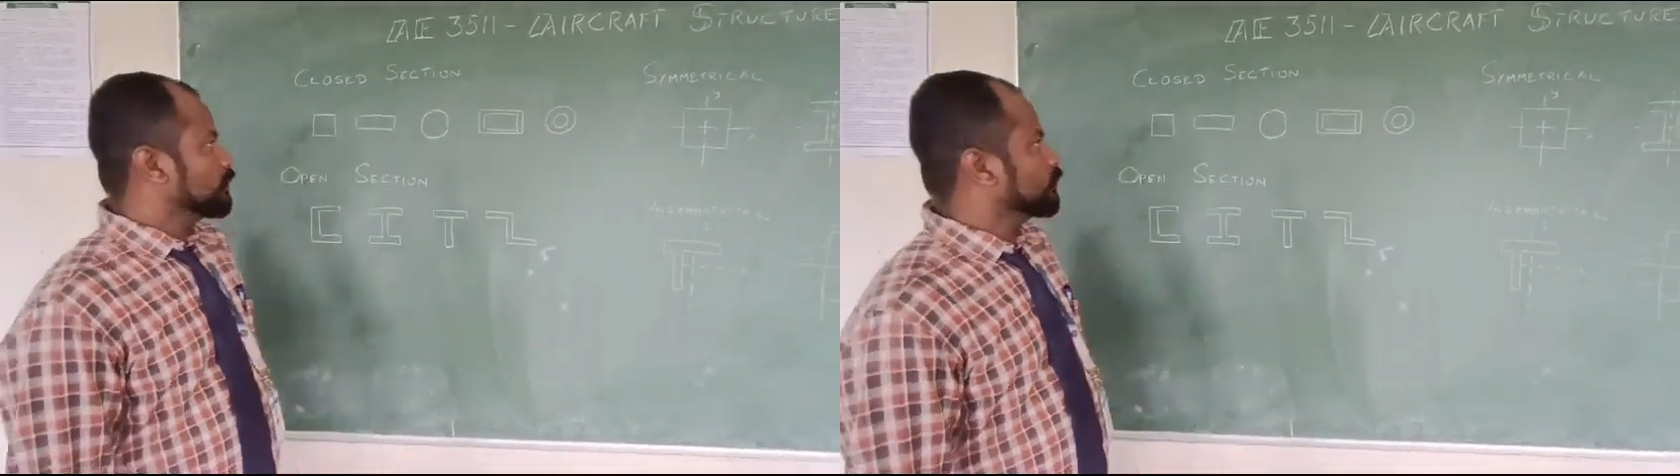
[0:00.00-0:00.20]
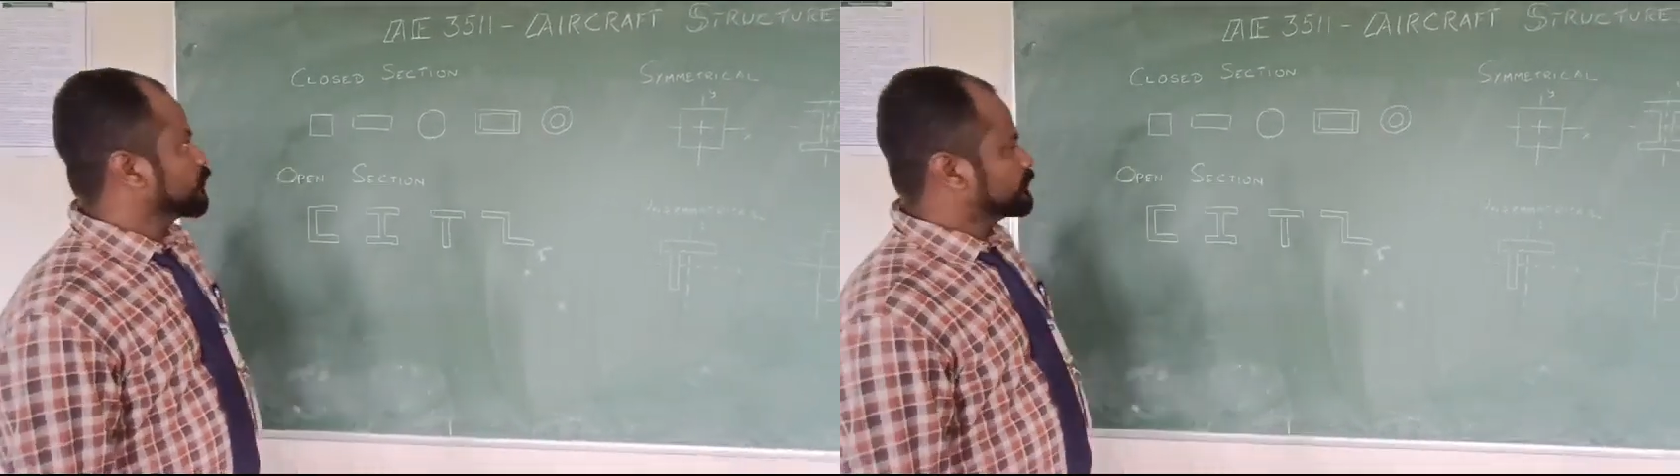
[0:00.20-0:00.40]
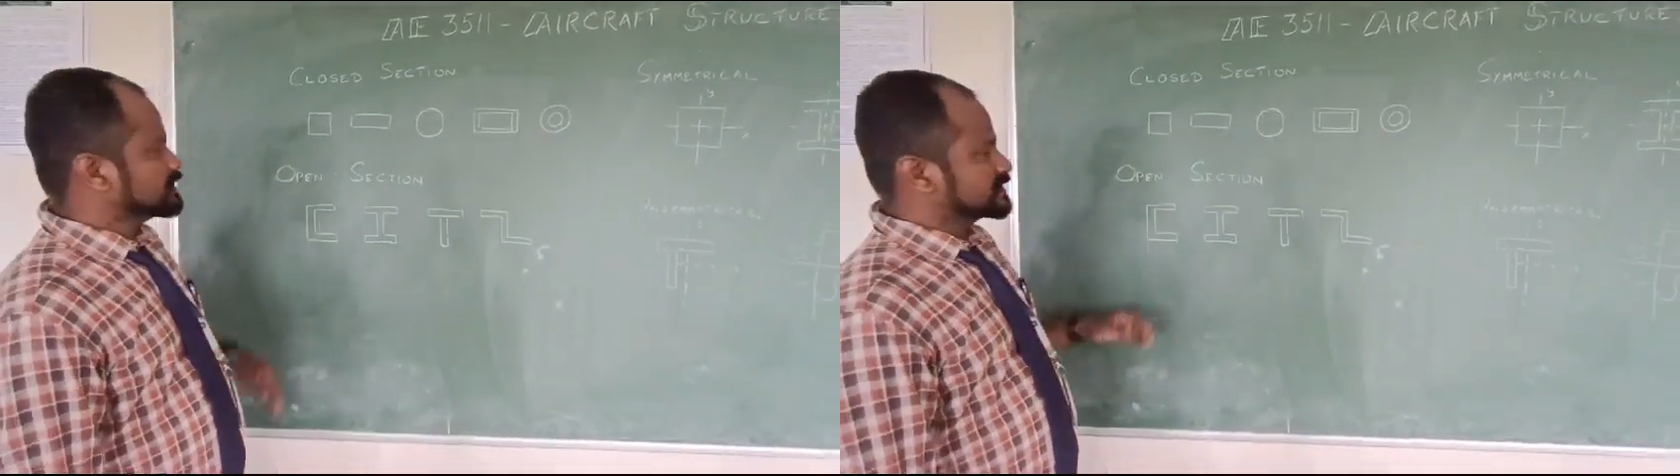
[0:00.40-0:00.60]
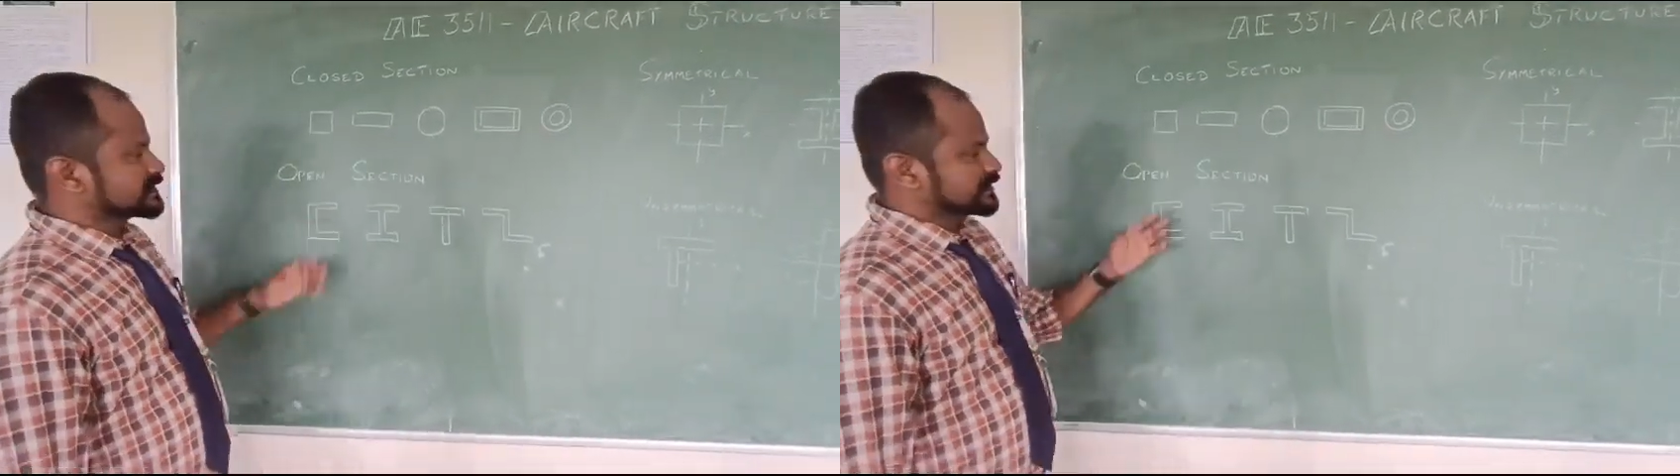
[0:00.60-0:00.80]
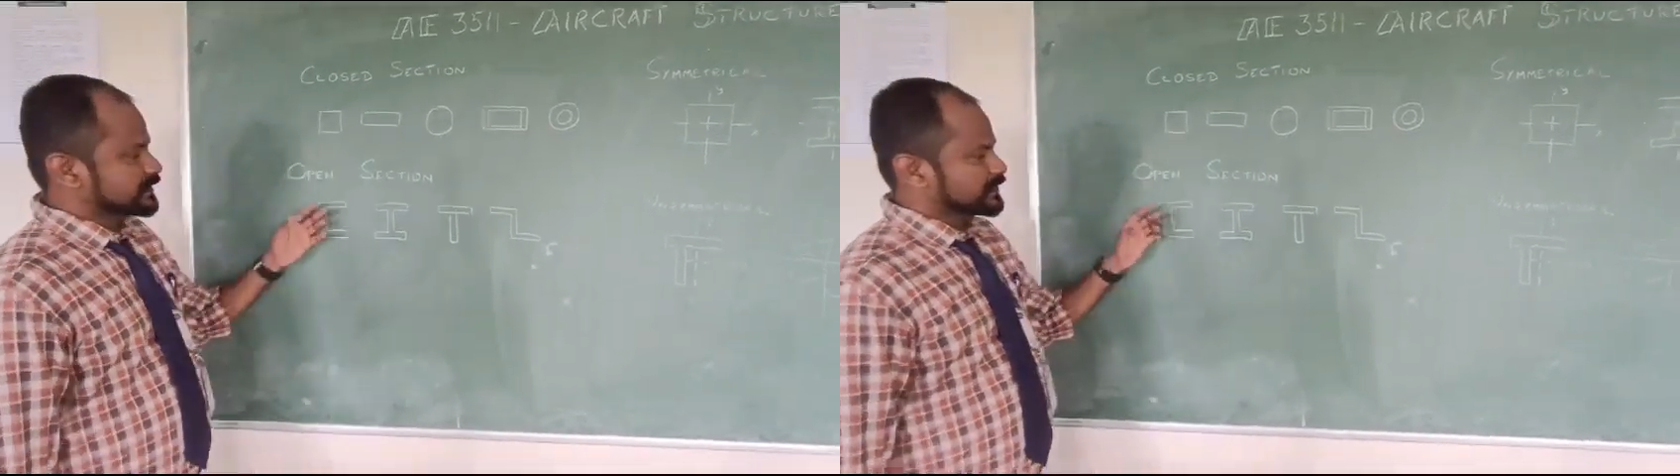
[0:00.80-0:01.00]
Open
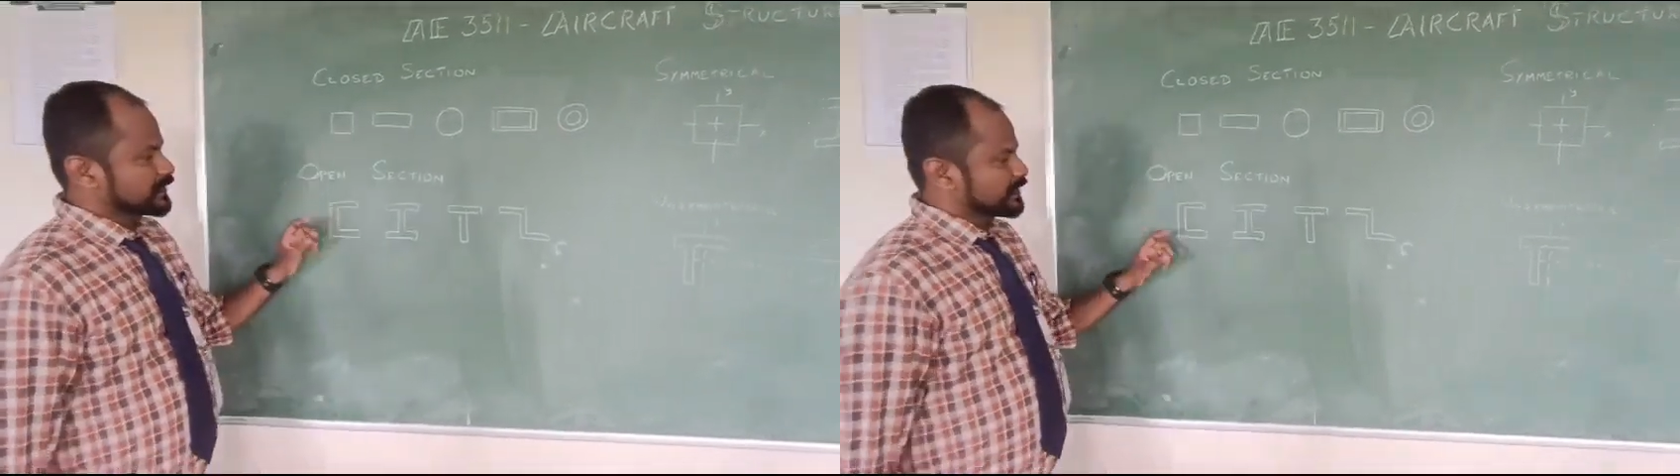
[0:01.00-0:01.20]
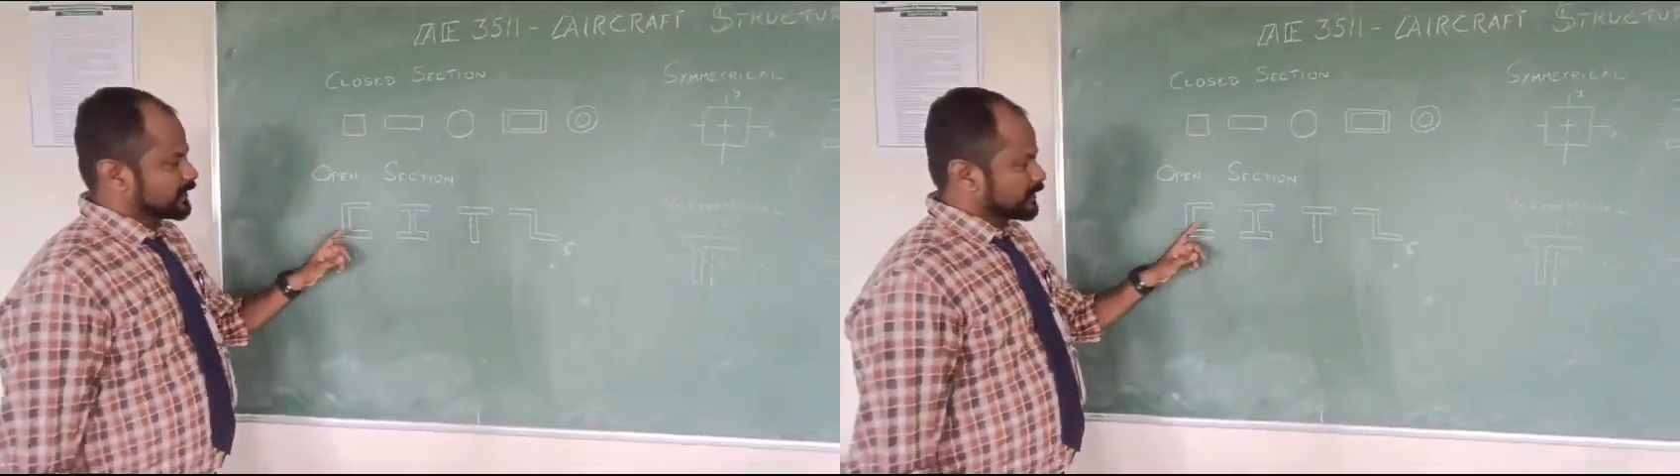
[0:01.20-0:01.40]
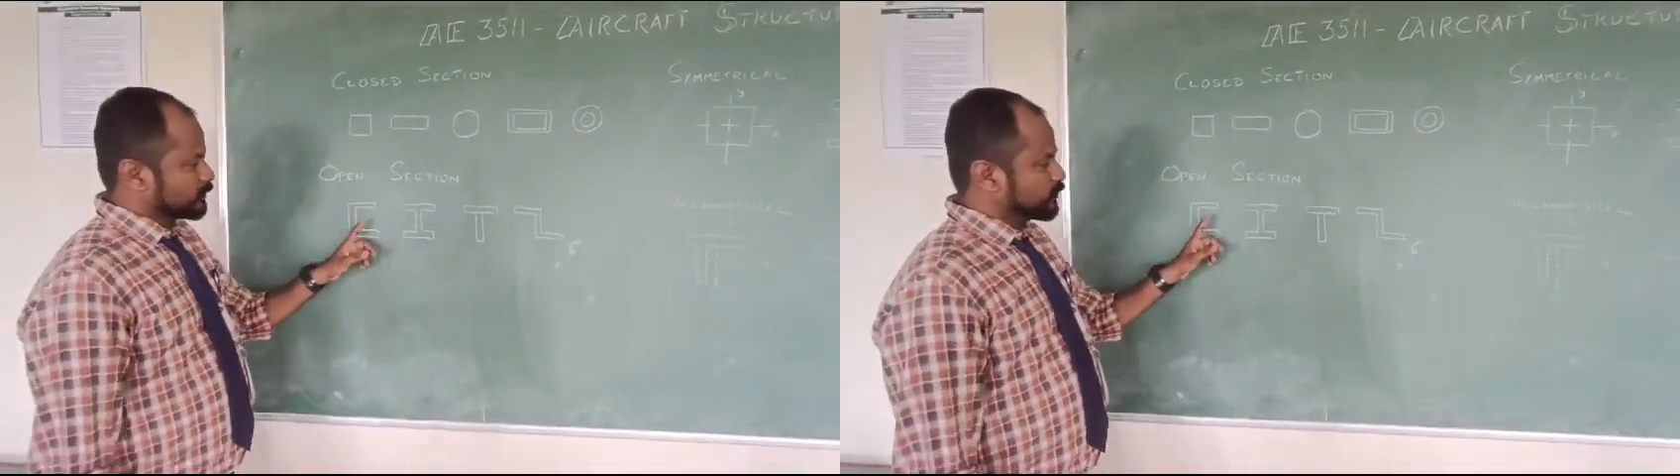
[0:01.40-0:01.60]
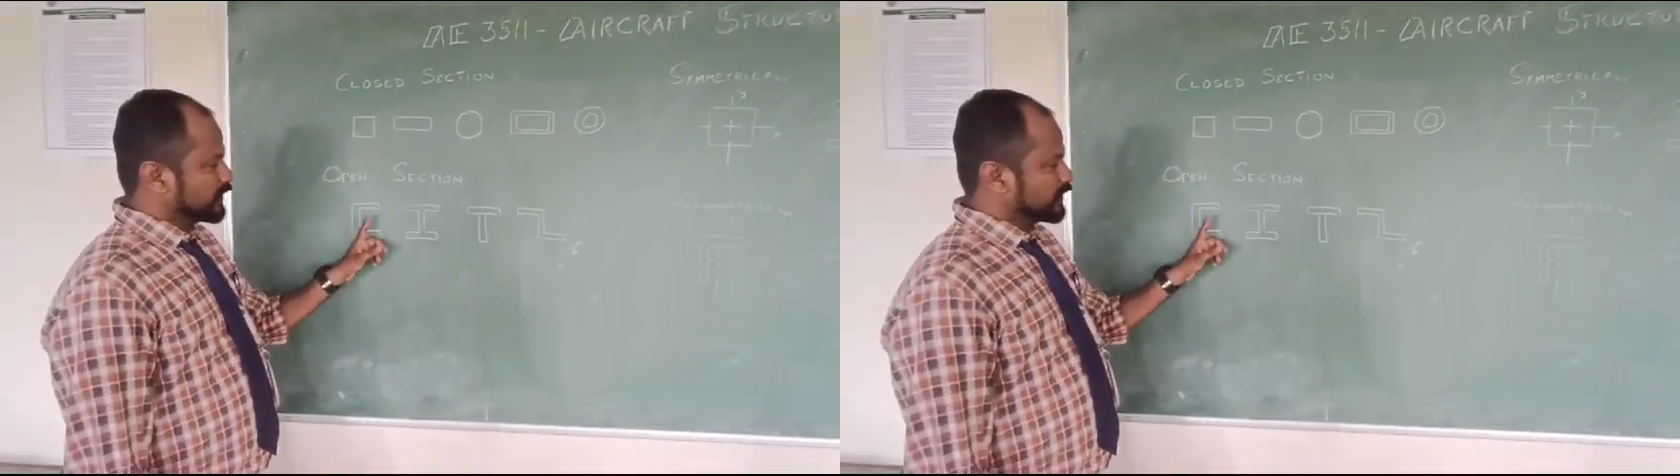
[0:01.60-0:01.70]
section, one